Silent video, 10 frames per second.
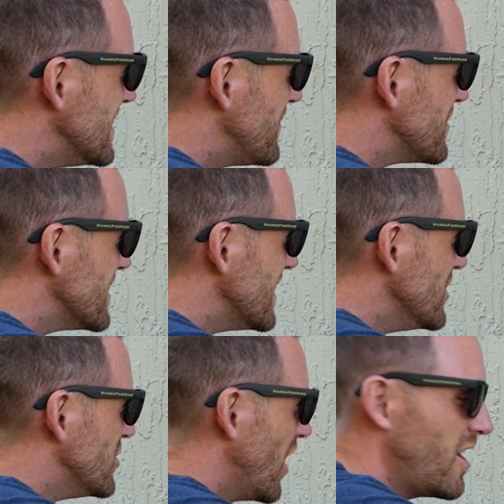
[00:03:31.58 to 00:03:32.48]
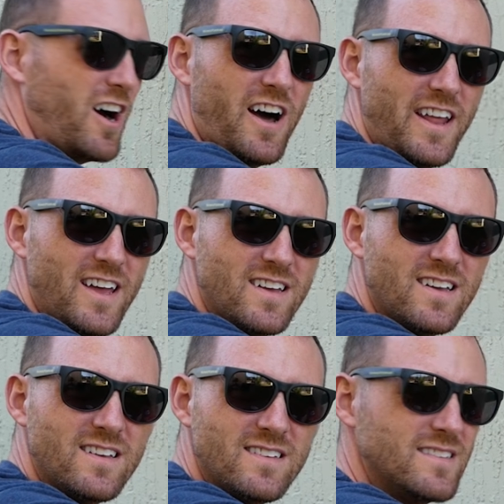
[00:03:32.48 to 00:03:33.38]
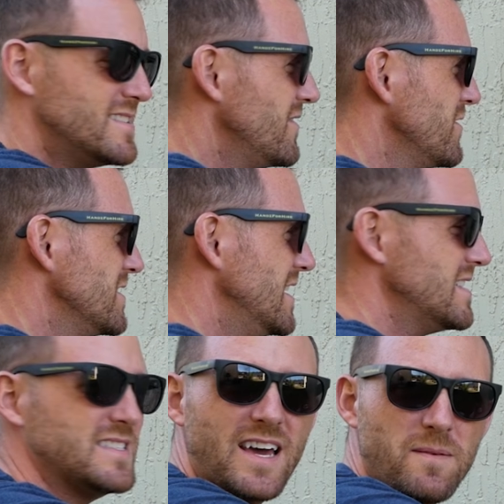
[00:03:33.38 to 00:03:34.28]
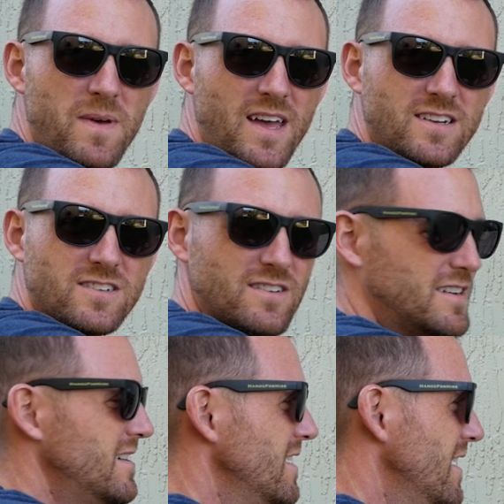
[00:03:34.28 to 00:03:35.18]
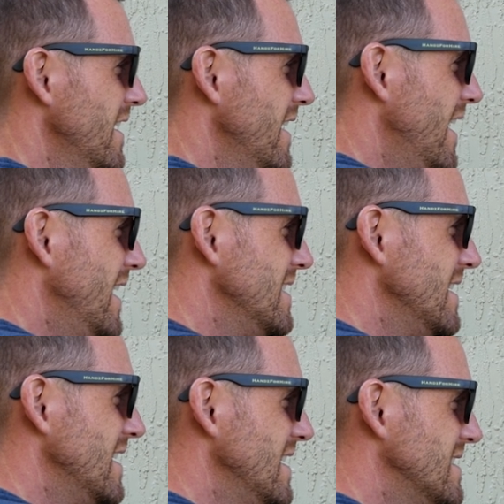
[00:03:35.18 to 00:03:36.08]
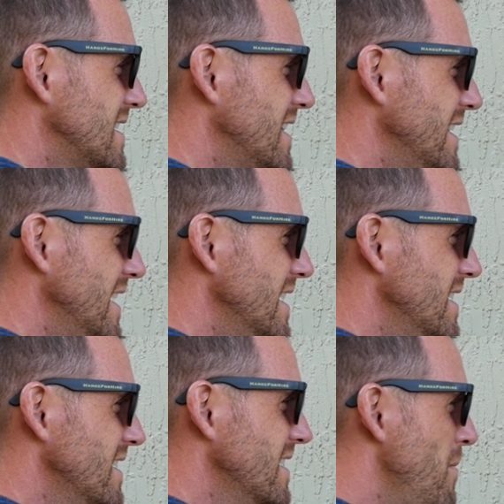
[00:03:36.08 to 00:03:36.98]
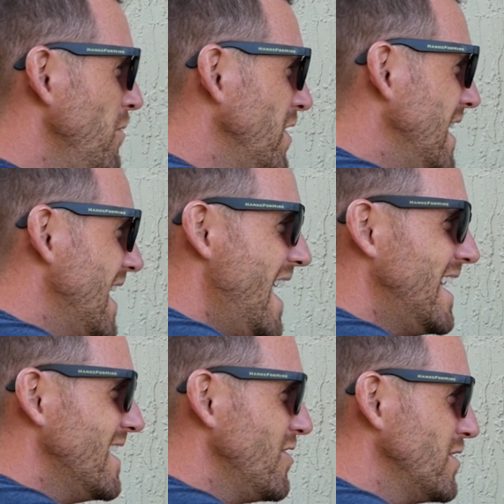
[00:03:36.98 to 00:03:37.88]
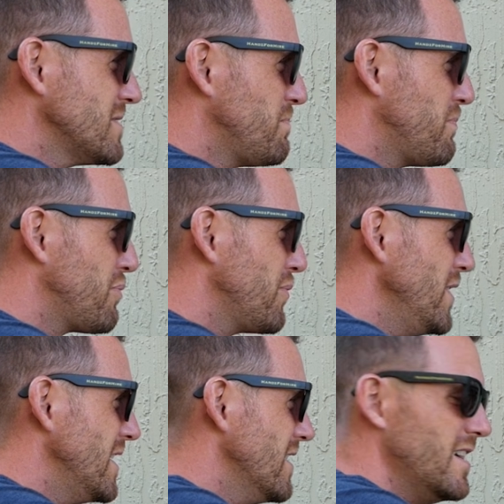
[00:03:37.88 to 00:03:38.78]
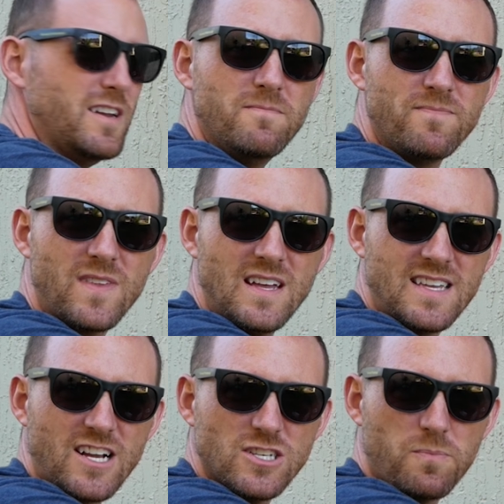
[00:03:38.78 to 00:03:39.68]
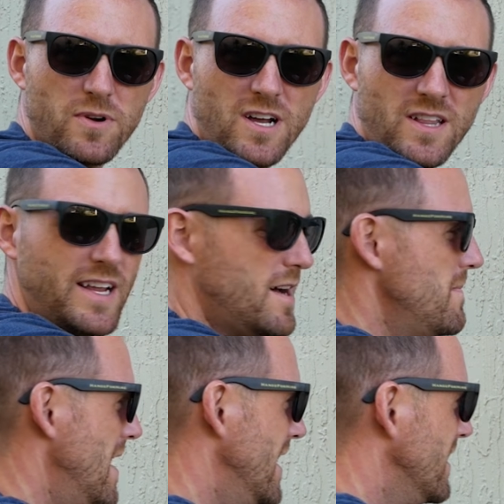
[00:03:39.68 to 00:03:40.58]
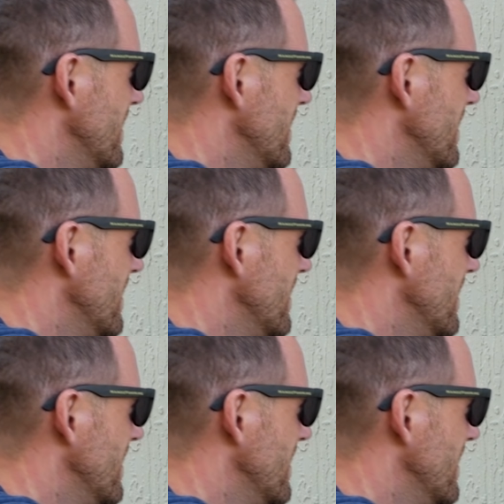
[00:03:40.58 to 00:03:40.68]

see if there's any junk on it, see if there's any sediment or anything you need to clean. I'm looking at it, it looks pretty good. It's actually pretty clean on mine.